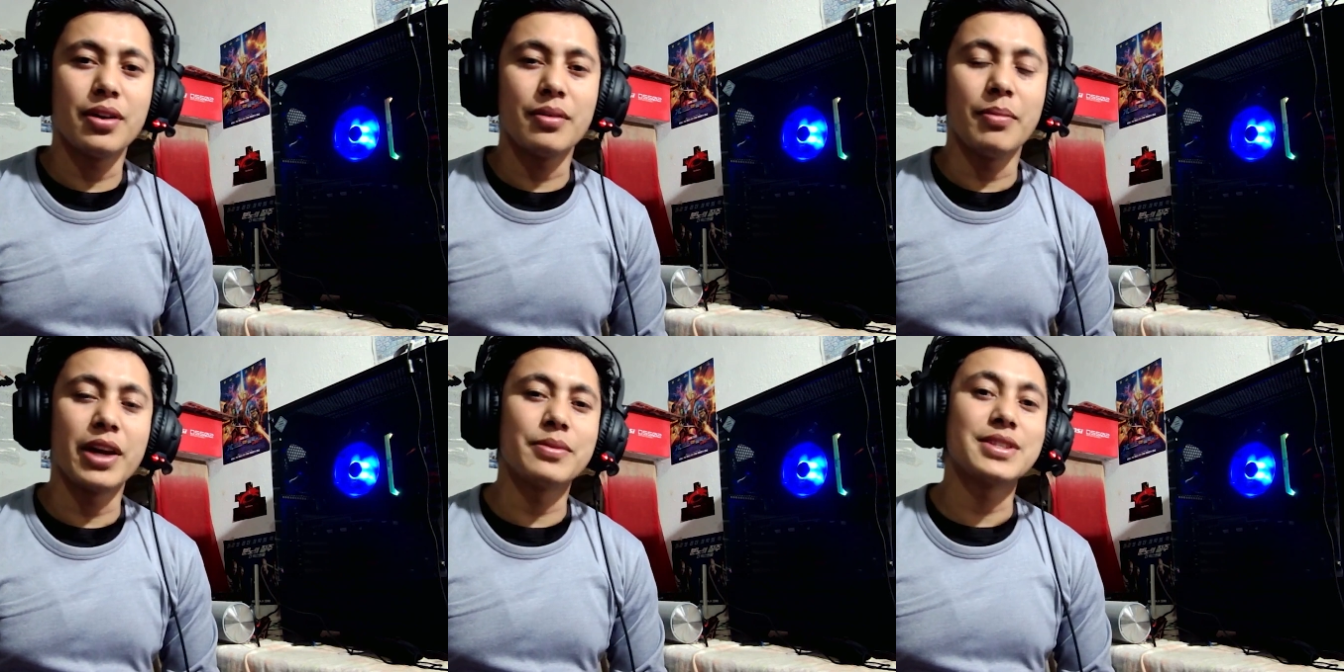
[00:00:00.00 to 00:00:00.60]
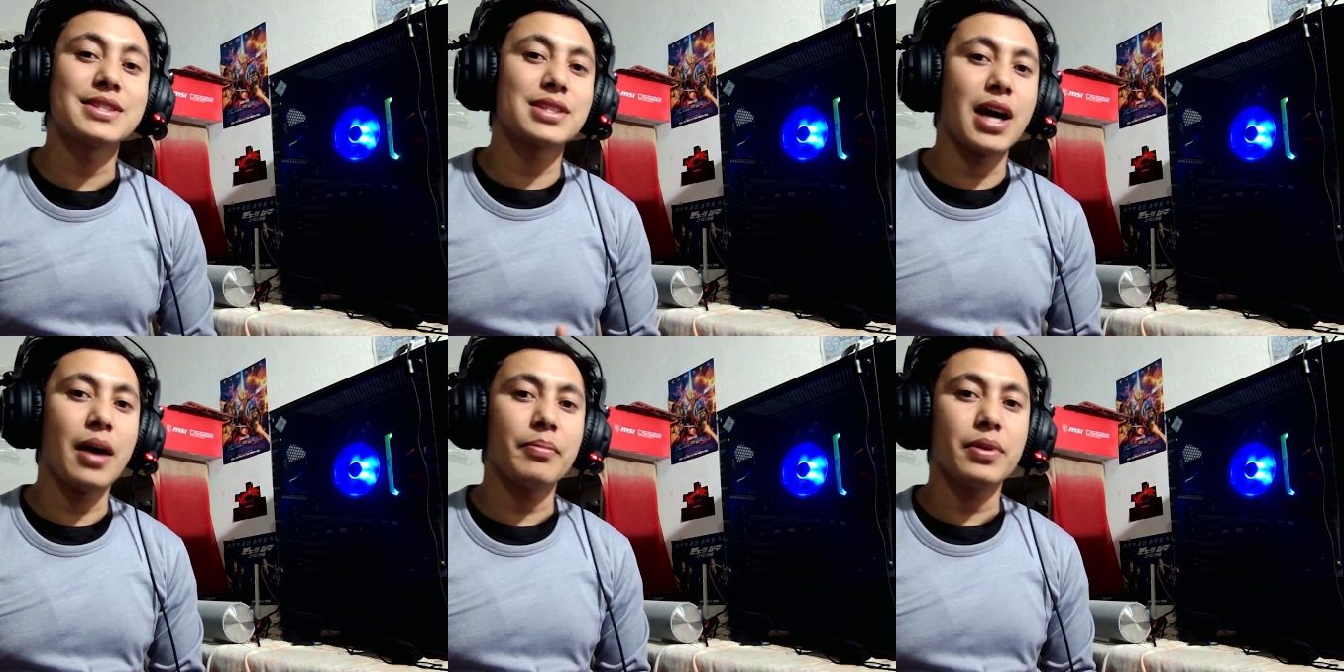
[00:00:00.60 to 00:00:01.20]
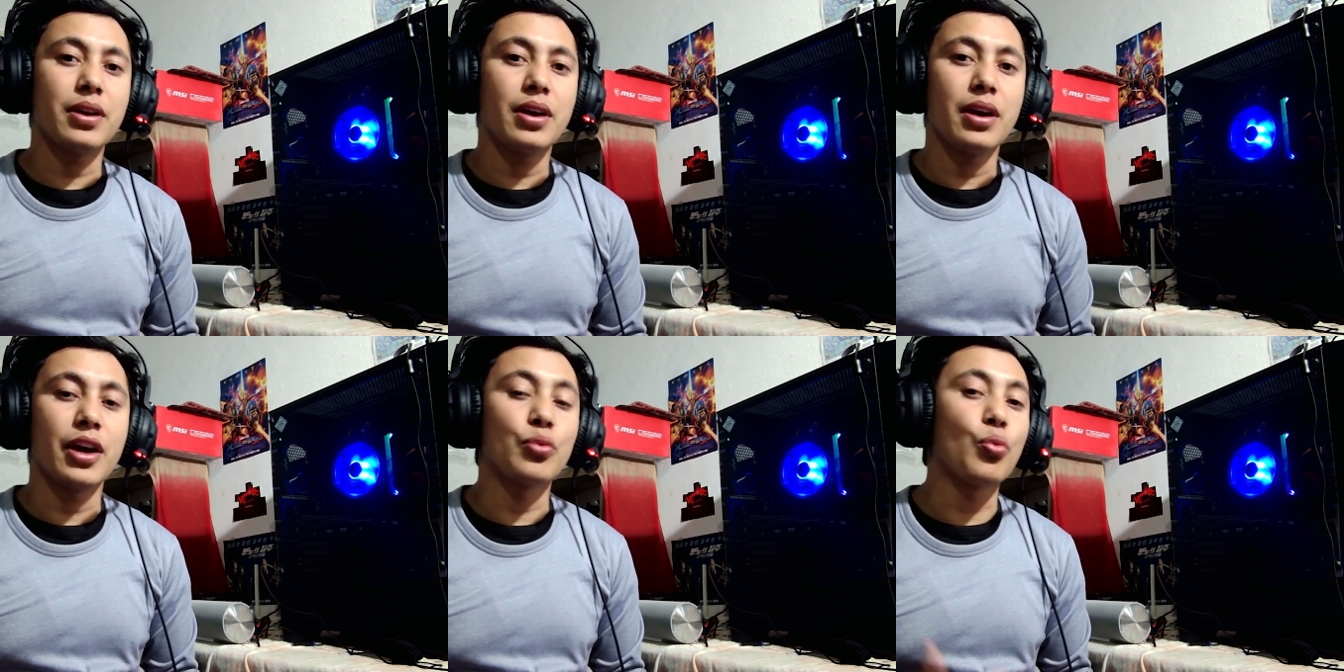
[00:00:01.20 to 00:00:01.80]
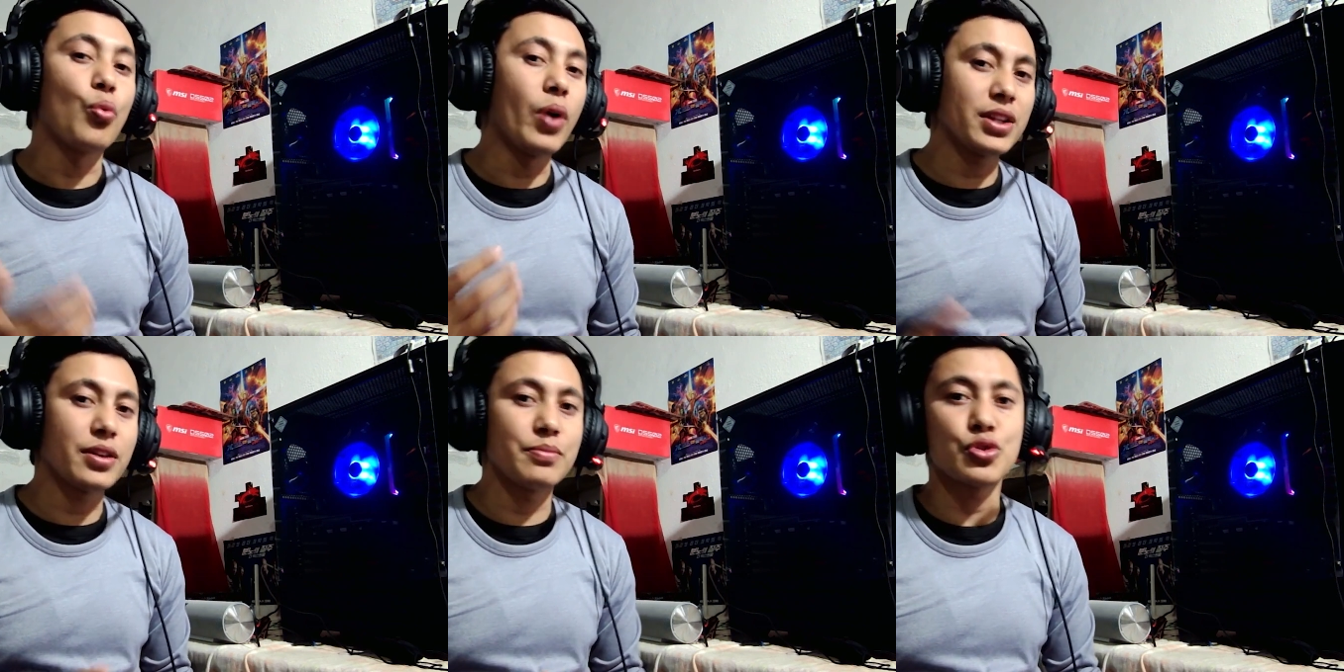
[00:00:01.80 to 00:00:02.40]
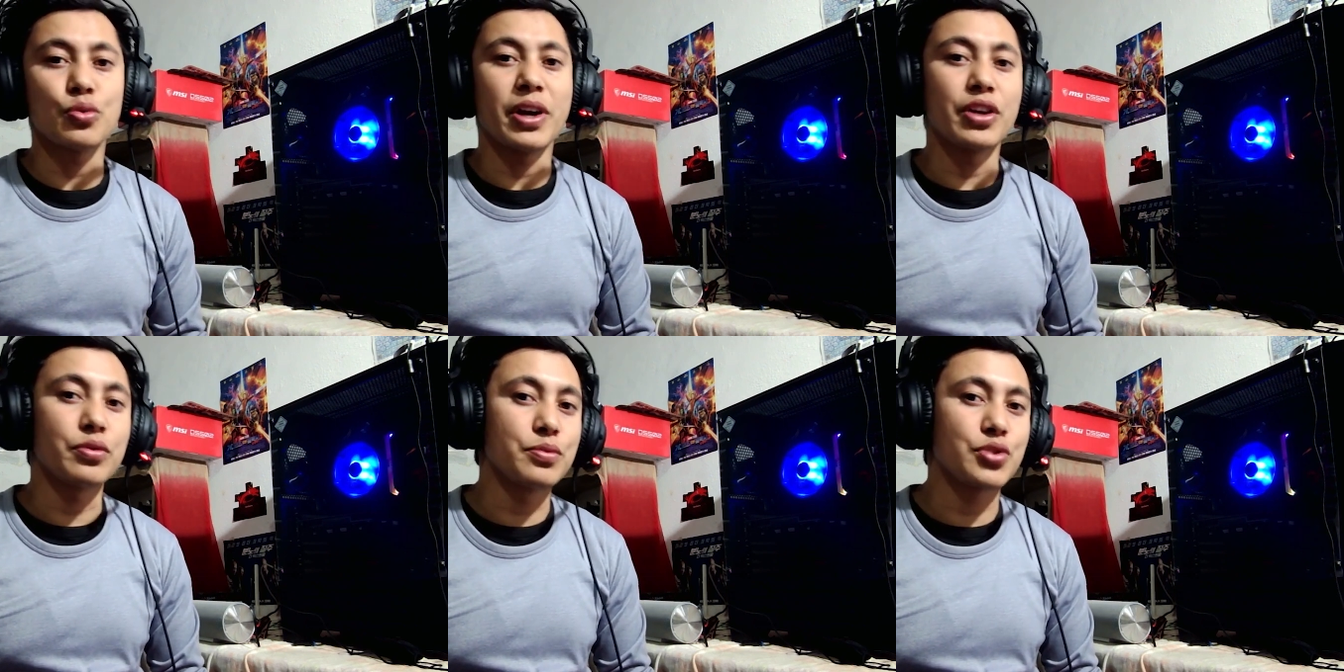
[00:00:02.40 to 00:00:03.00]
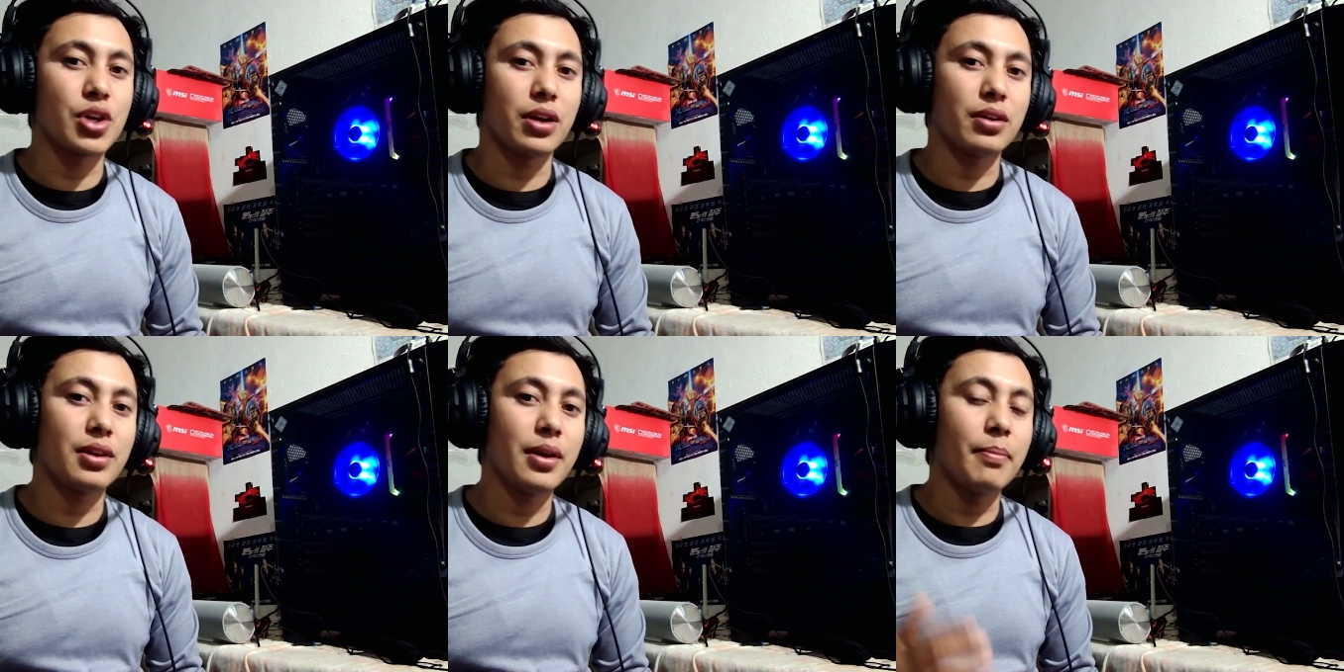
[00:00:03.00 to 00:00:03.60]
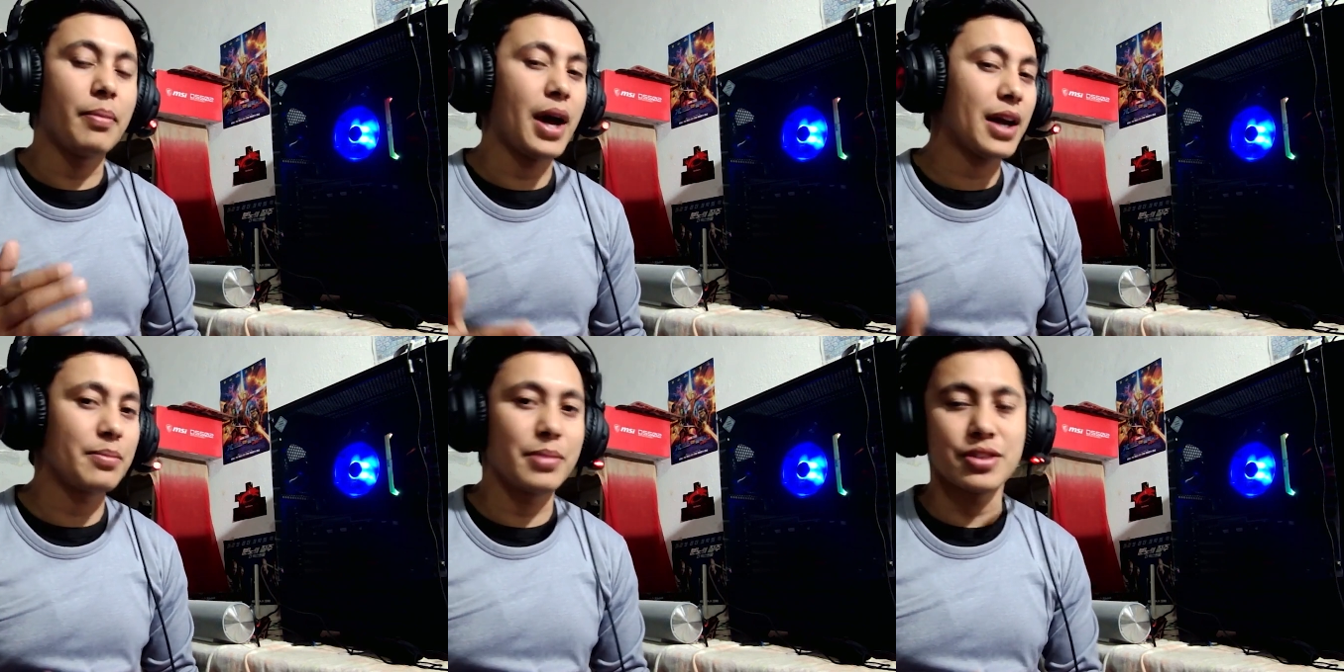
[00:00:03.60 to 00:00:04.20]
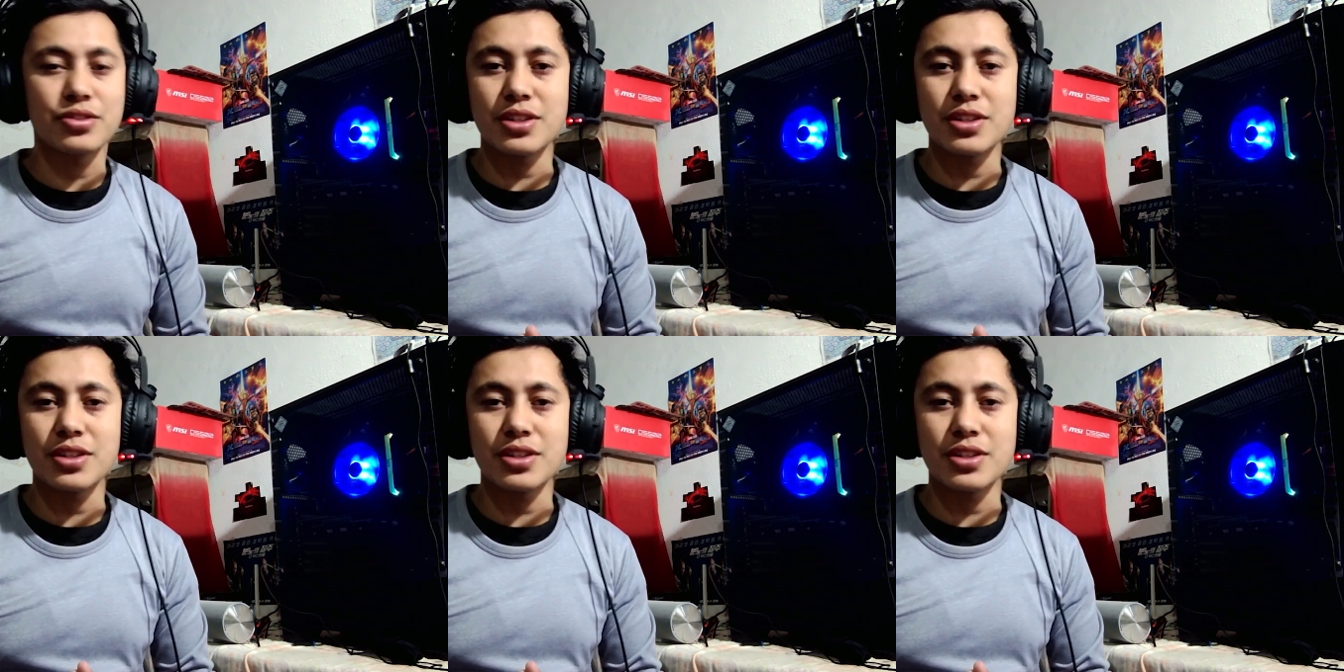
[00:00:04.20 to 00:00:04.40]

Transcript: my name is Sam and welcome to my YouTube channel Backbench